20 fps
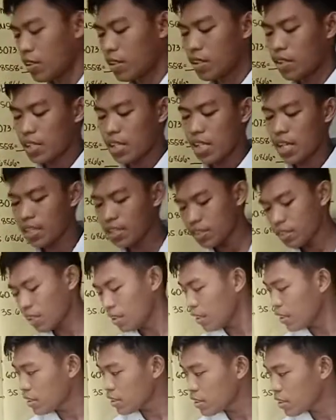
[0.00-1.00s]
Next
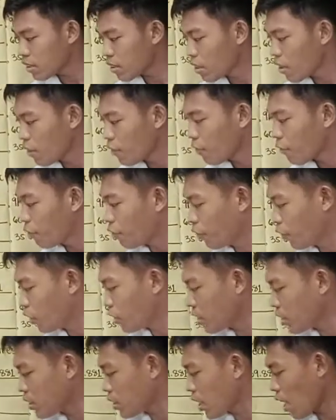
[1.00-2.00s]
is
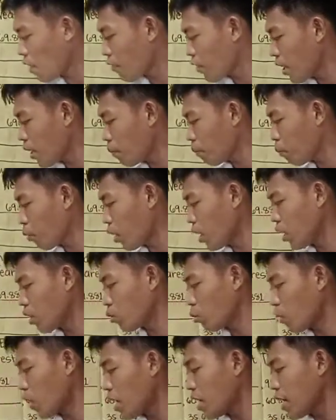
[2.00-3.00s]

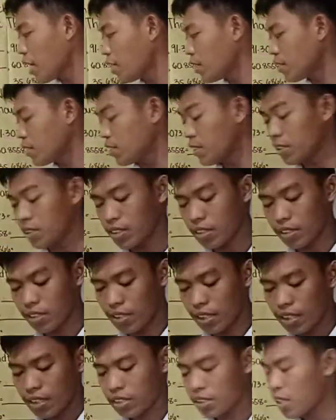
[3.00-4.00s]

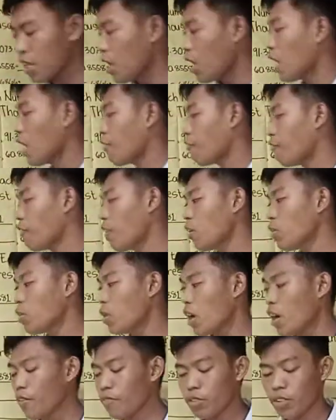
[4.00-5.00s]
47.166. If round
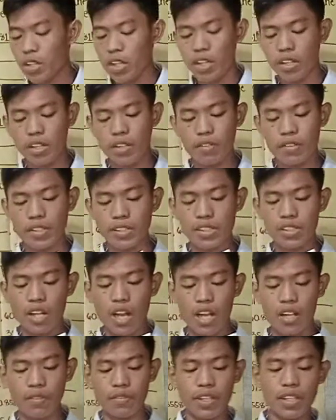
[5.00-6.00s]
off to the nearest
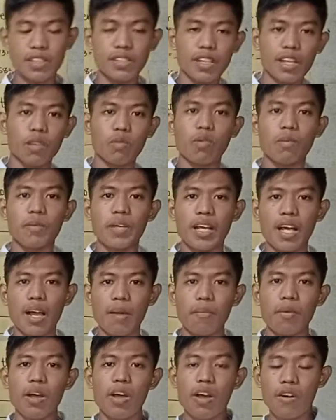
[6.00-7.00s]
hundreds, it will
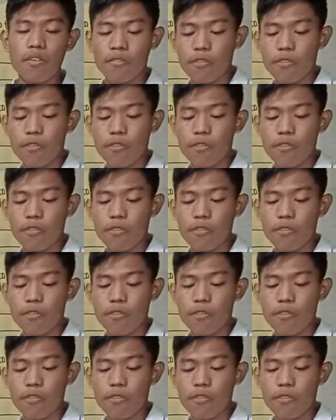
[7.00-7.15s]
become